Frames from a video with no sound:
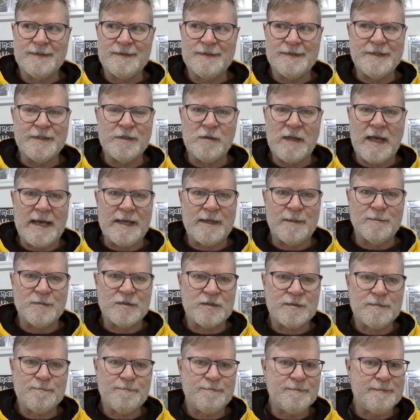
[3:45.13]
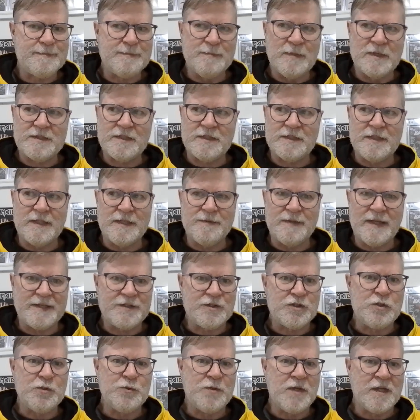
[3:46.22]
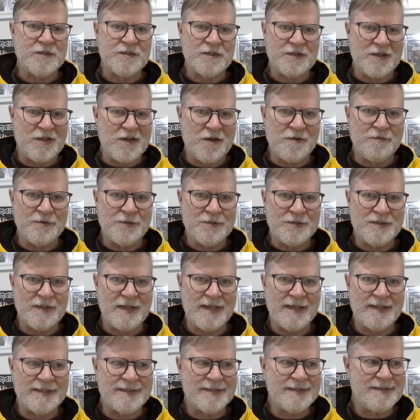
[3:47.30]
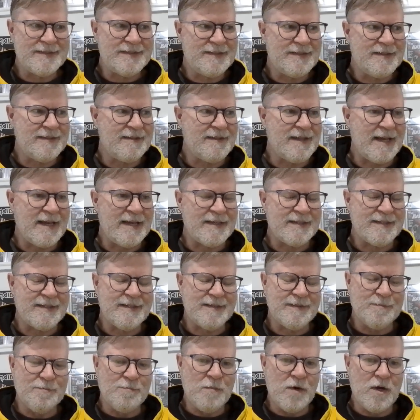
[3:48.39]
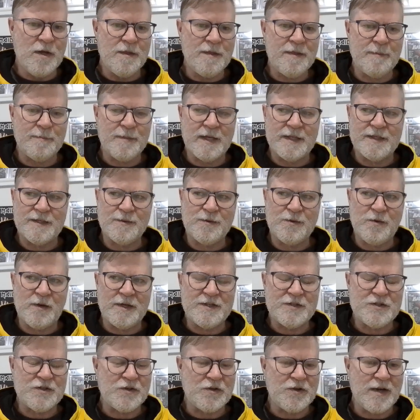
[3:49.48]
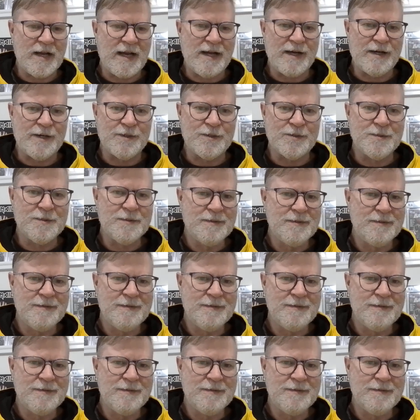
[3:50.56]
Neil Adams must have done like 2 dozen covers that month. I'm not quite sure how